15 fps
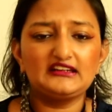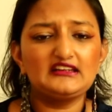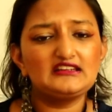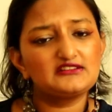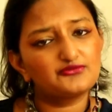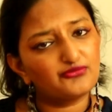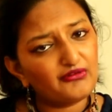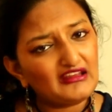
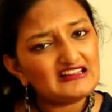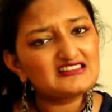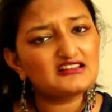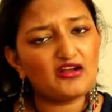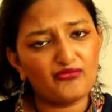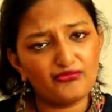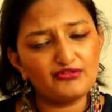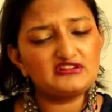It feels
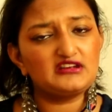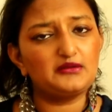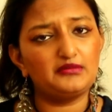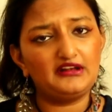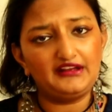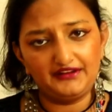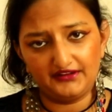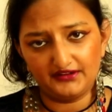
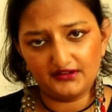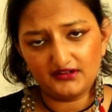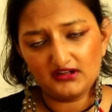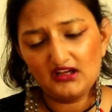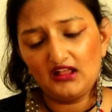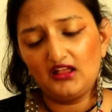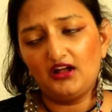comfortable here